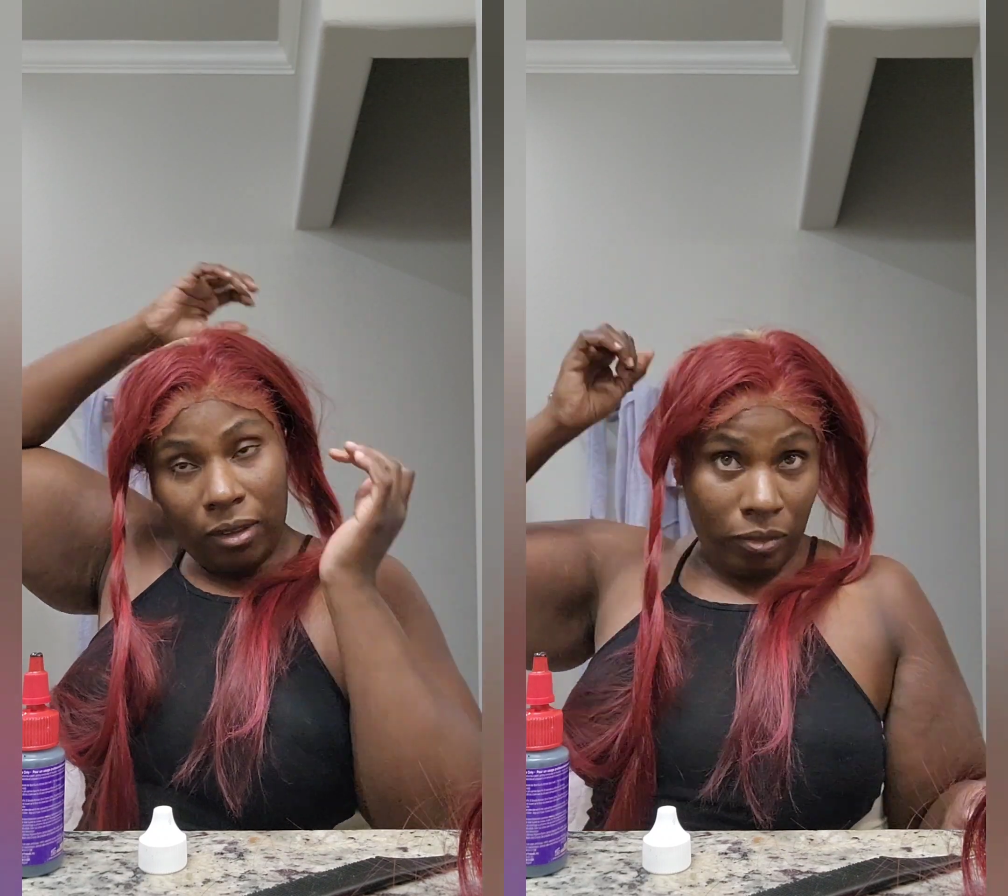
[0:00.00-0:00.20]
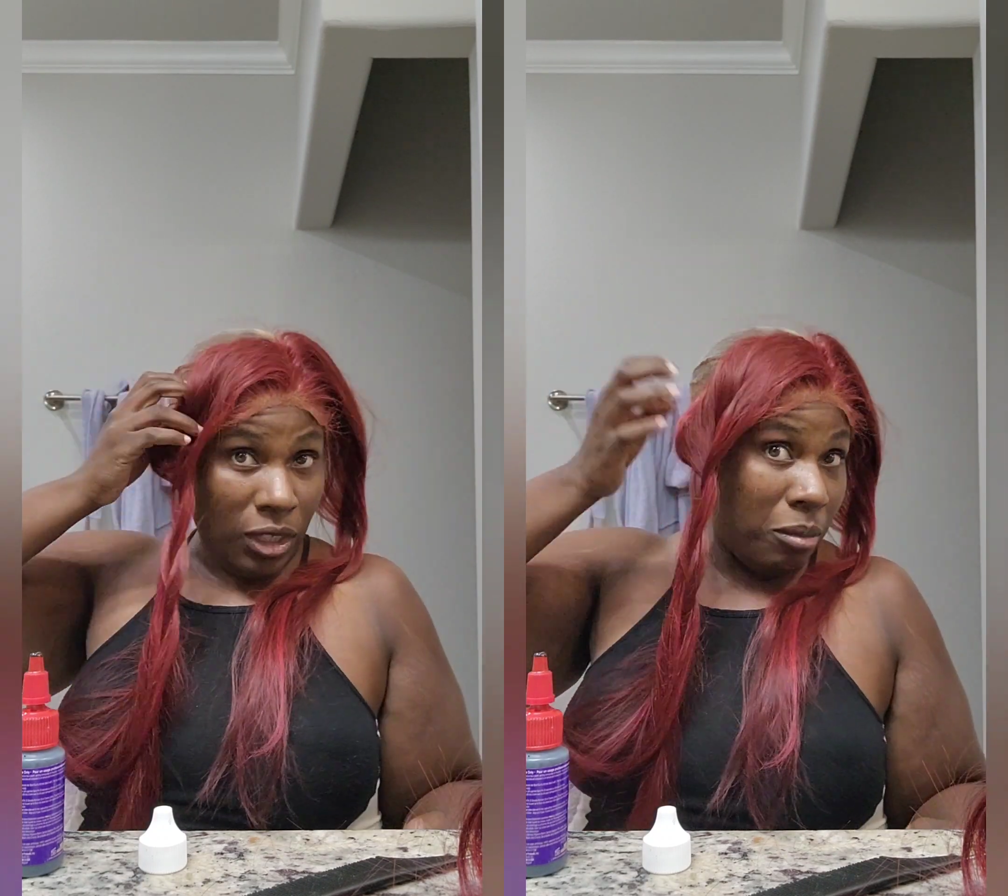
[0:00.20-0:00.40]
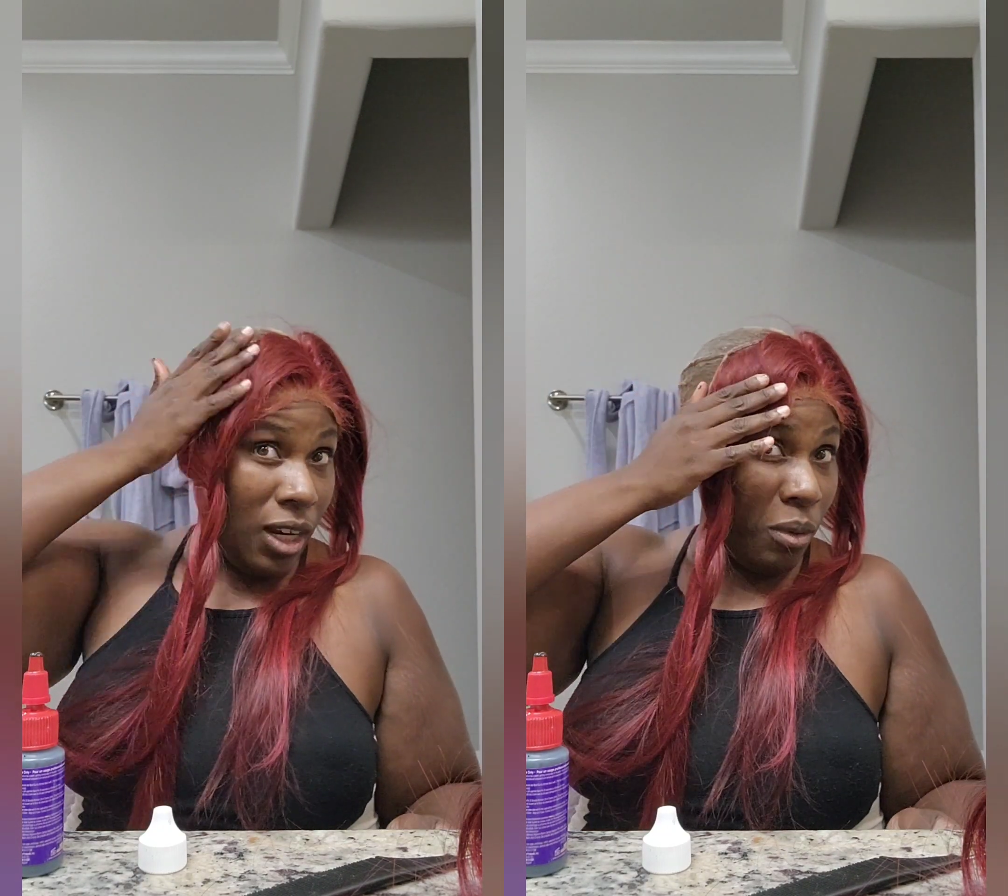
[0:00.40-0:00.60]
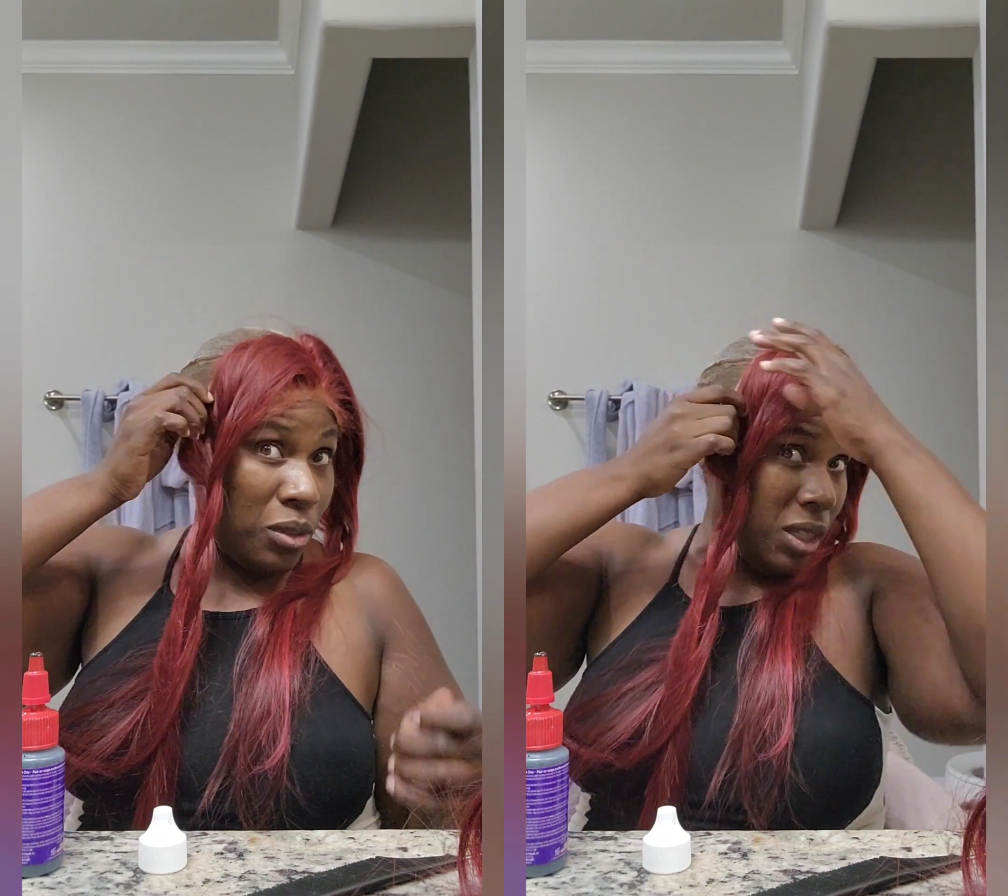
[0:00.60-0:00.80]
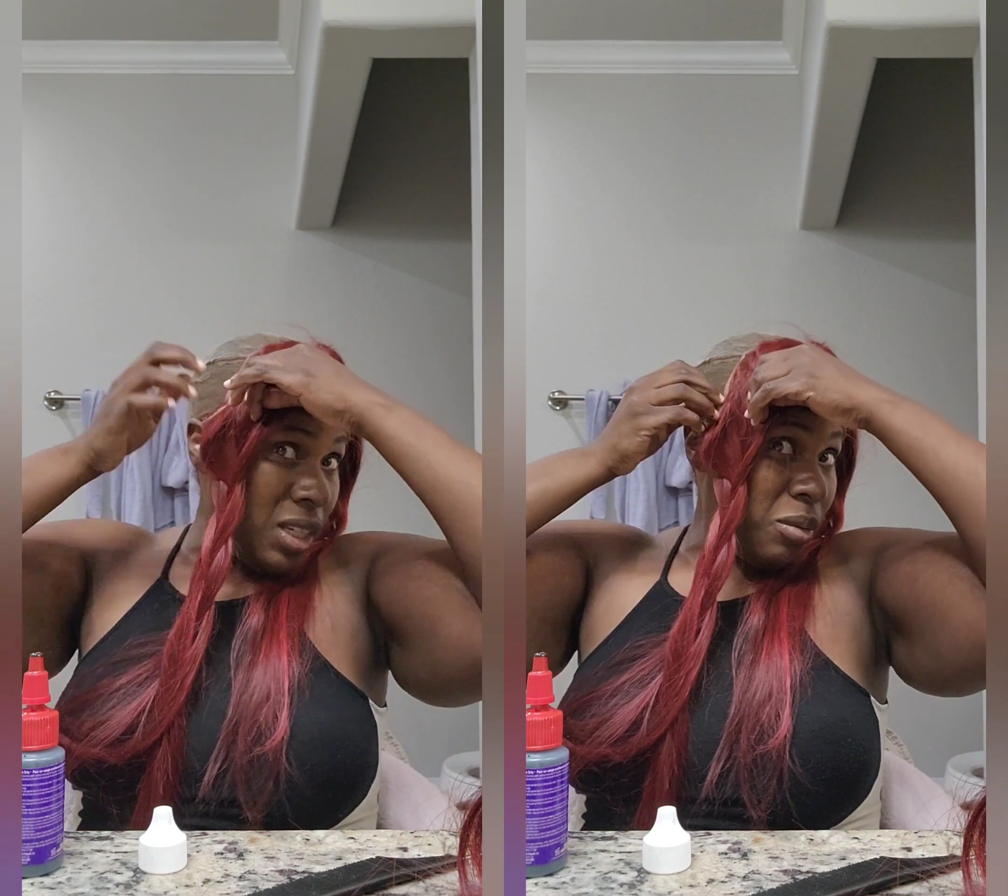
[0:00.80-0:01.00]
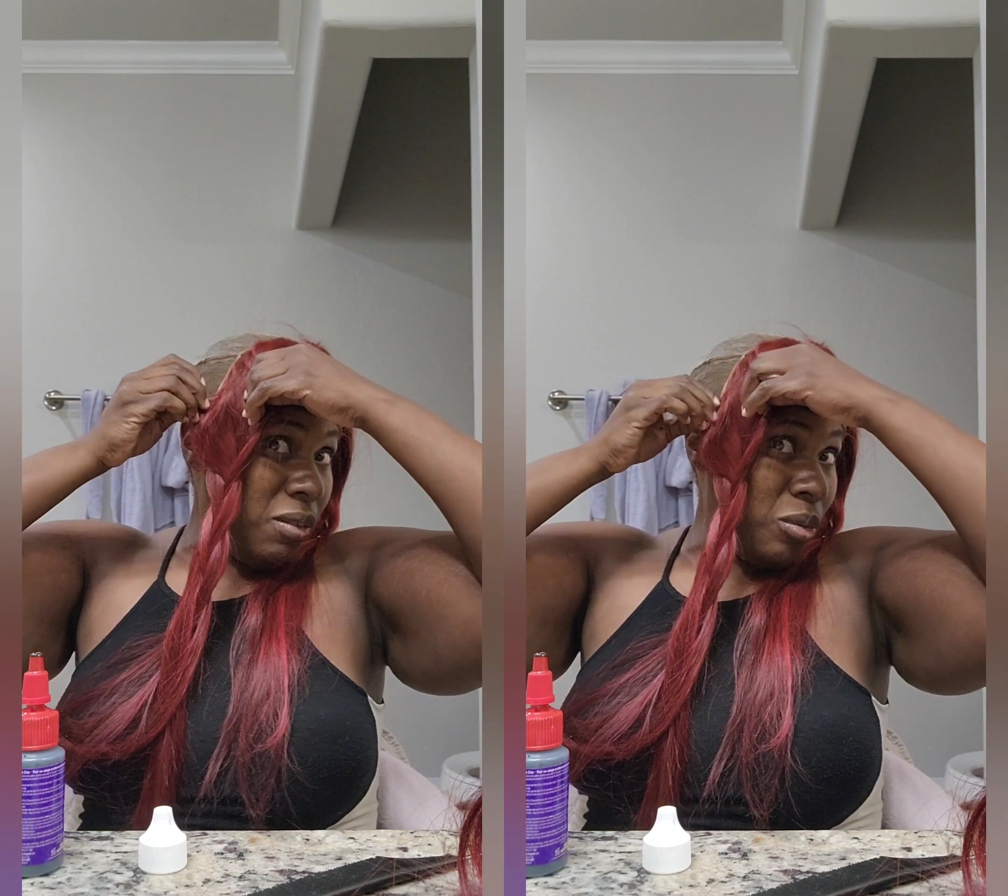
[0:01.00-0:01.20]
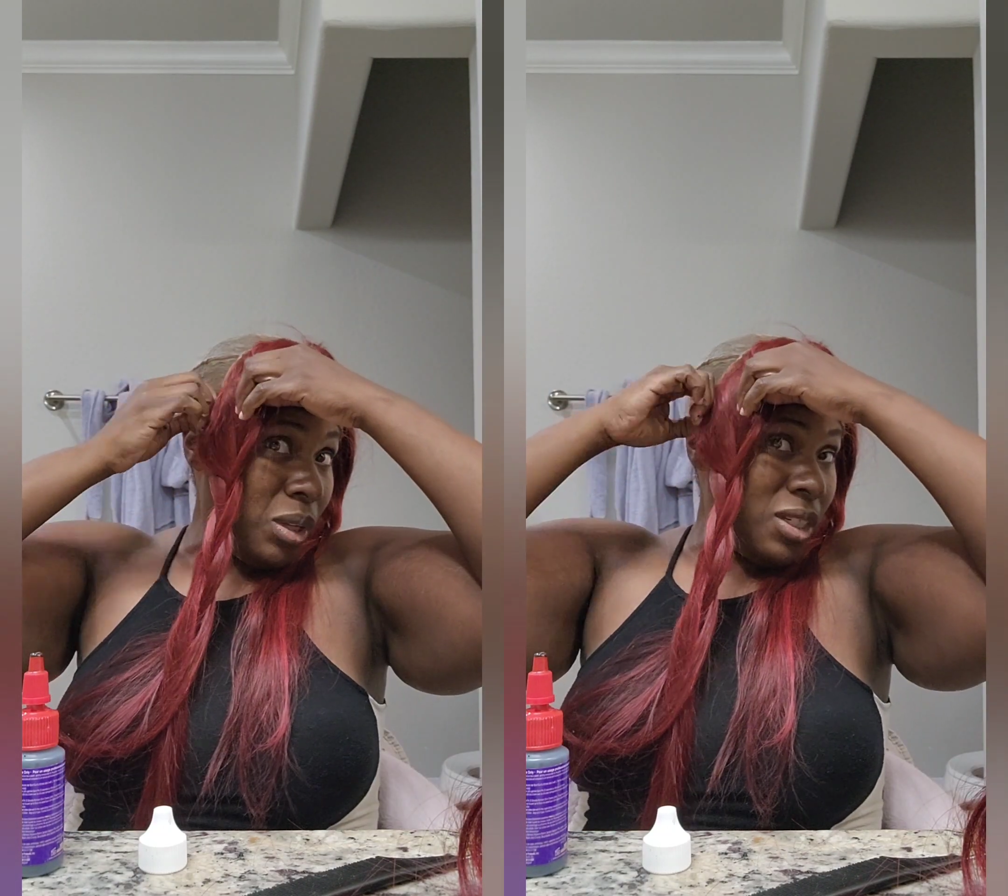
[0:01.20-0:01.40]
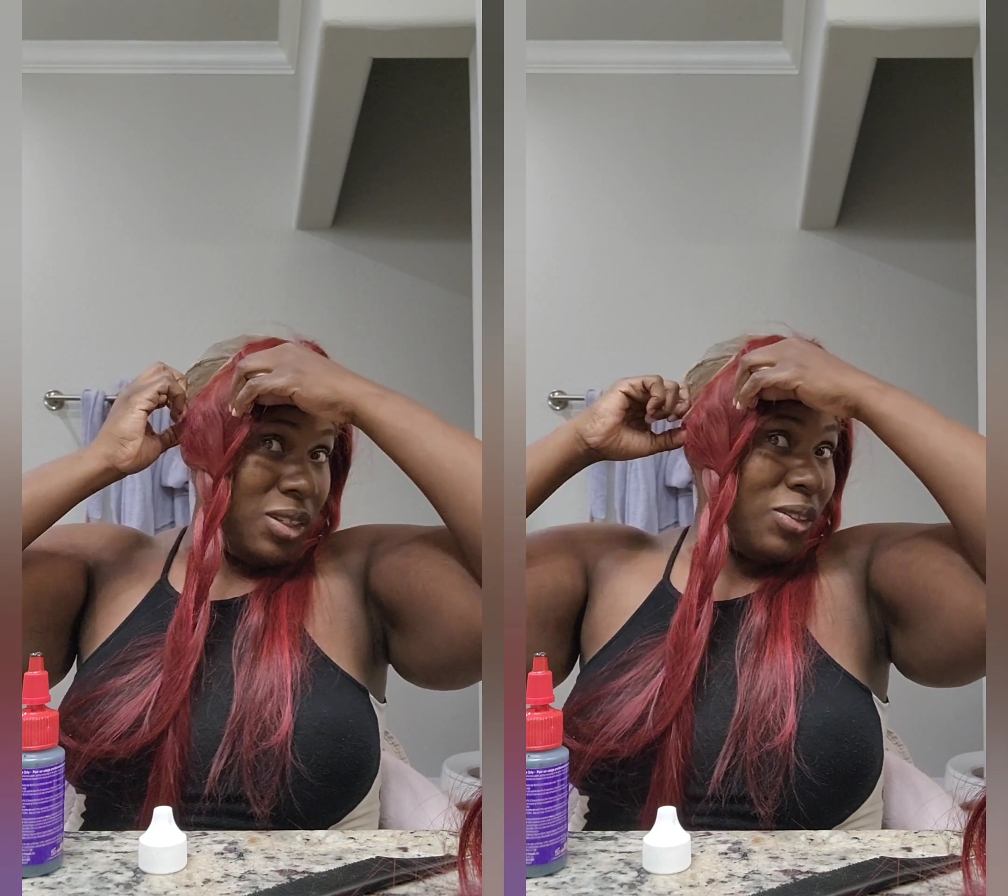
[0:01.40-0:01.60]
first
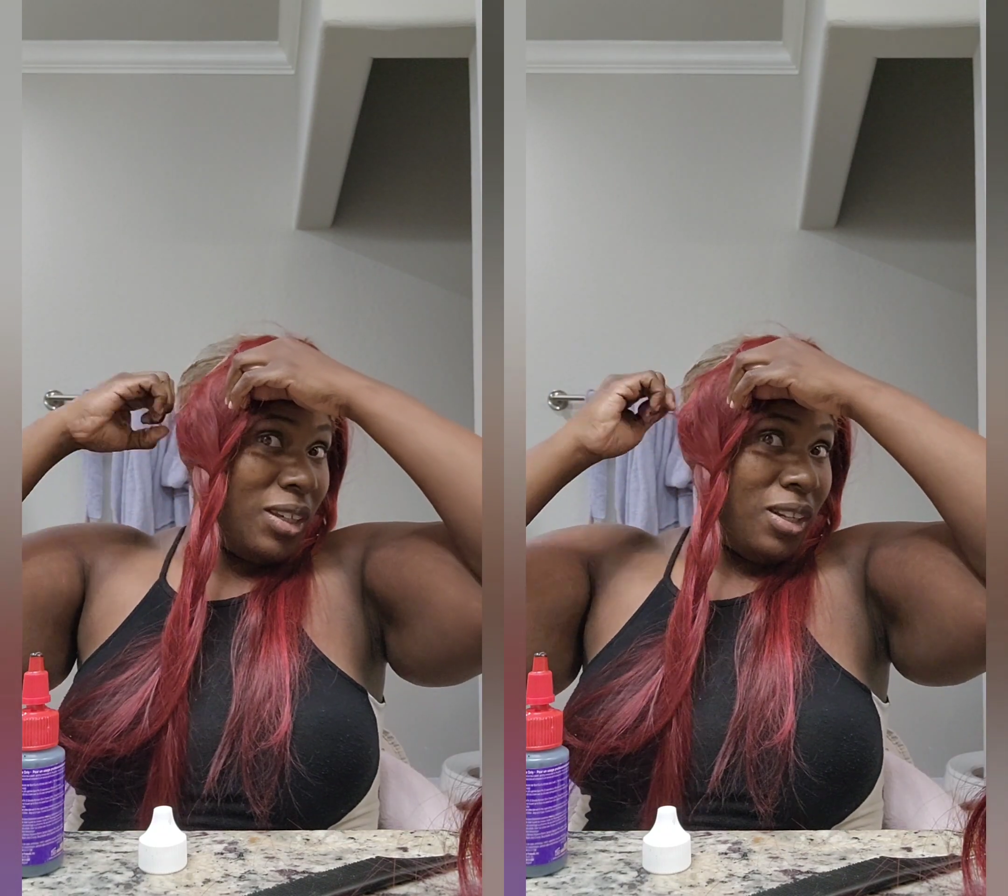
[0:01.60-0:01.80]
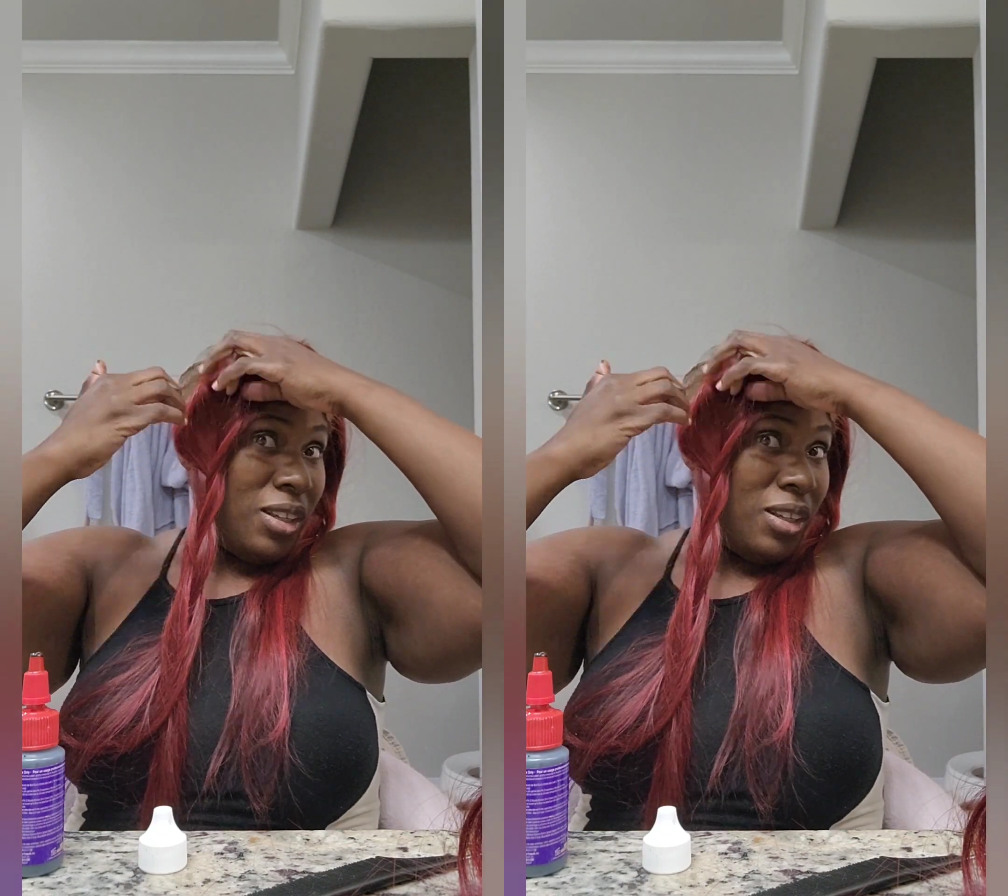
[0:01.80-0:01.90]
taking